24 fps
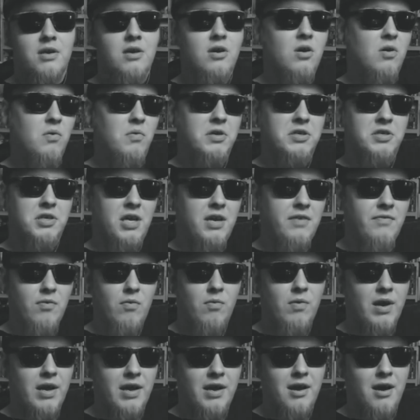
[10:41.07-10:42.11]
which even when
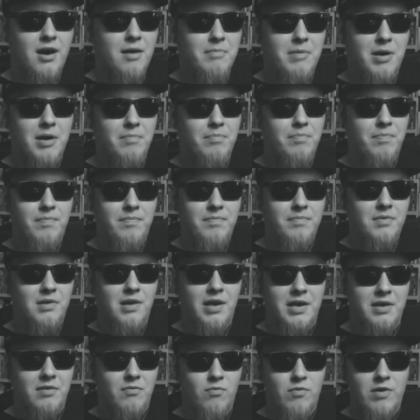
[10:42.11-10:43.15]
I got my like
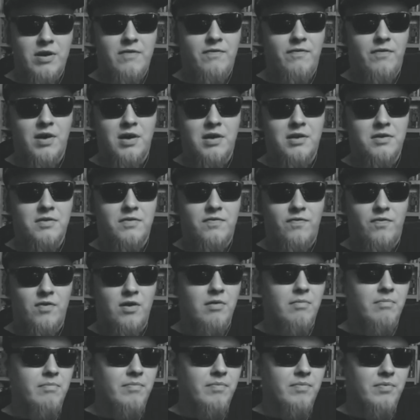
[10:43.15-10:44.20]
refund
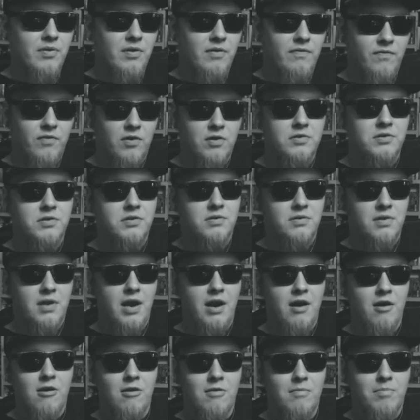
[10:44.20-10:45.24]
from the first
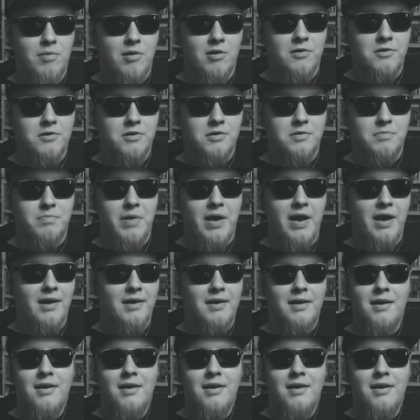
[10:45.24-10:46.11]
Arrow purchase back,